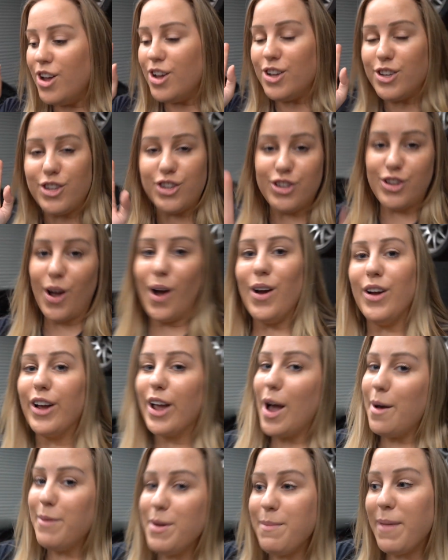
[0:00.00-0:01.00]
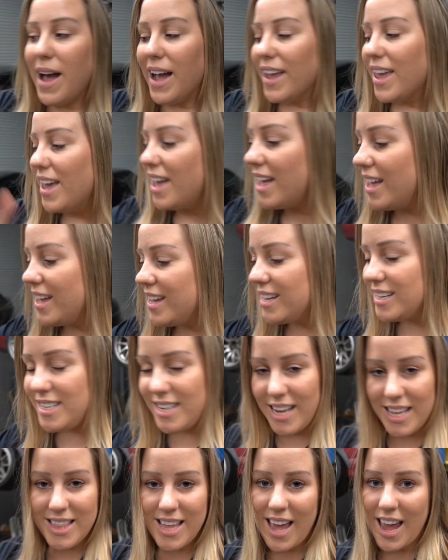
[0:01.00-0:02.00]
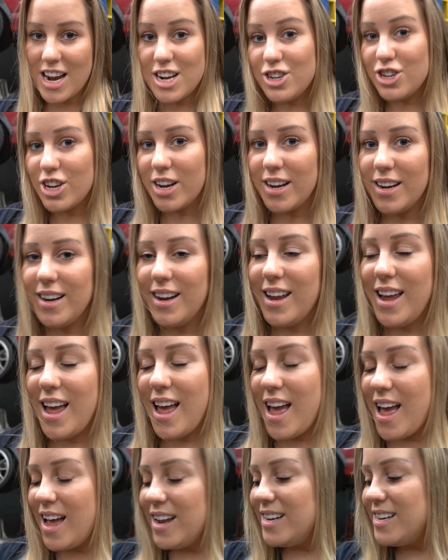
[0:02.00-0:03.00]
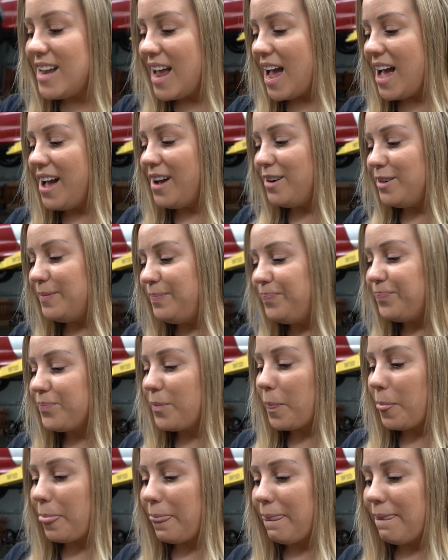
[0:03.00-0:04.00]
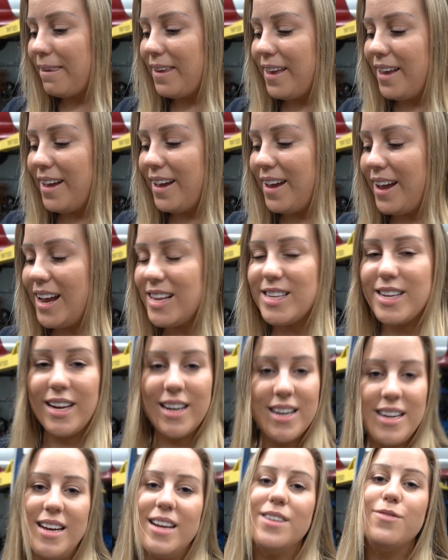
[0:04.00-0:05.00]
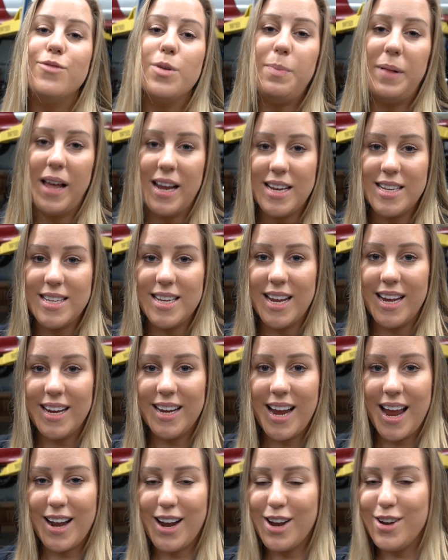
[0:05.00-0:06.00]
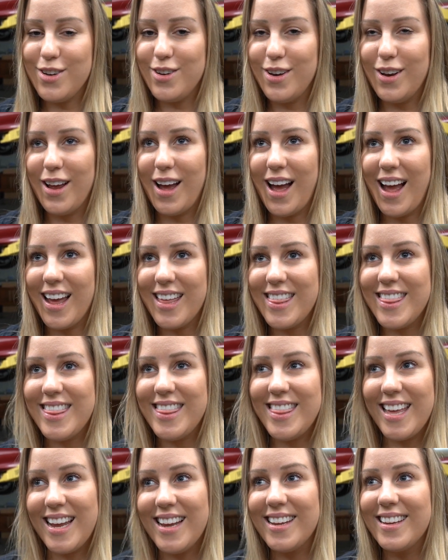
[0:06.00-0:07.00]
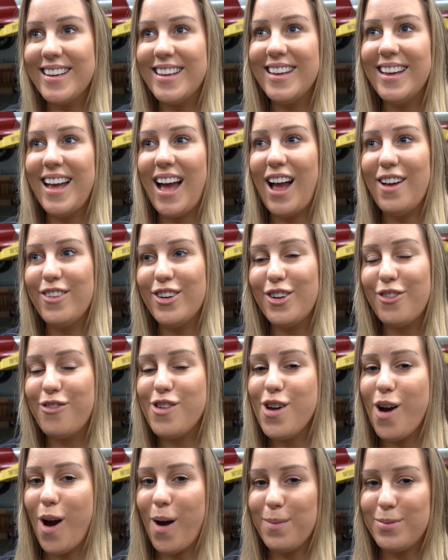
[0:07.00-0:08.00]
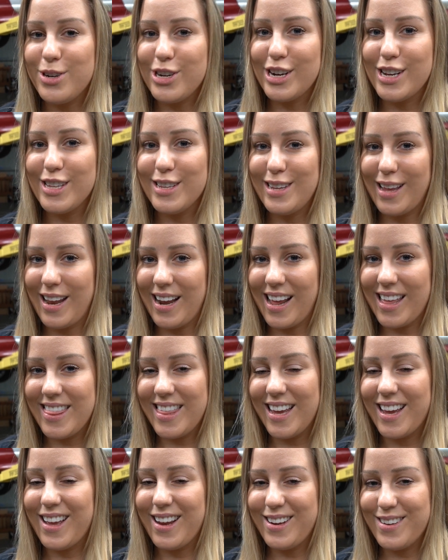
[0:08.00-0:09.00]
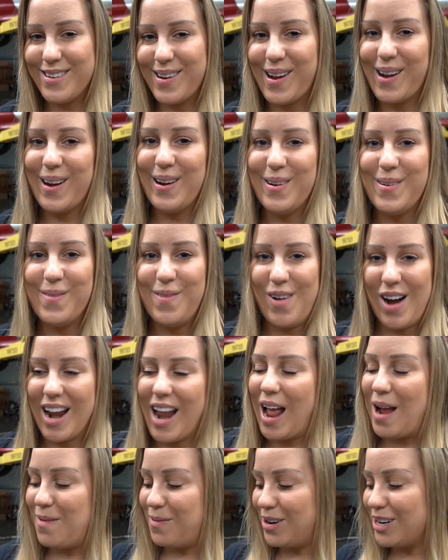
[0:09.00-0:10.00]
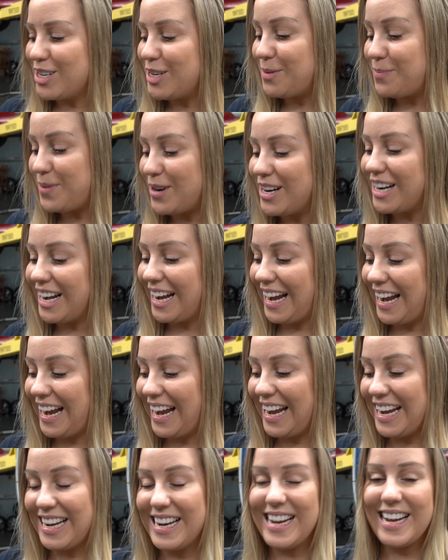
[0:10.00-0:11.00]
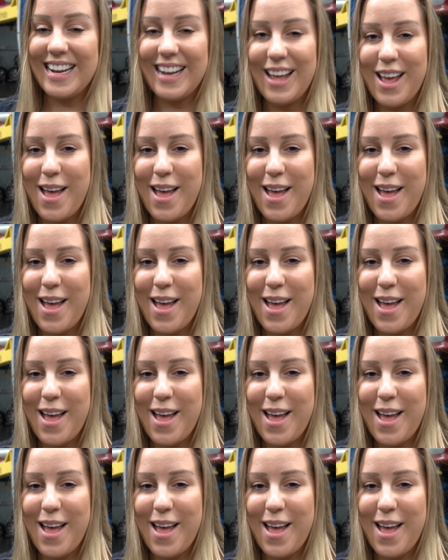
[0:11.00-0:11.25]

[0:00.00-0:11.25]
So coming back to the engine, now it's going to need replacing, and I think I've got a few options, and I think I know what I want to put in it,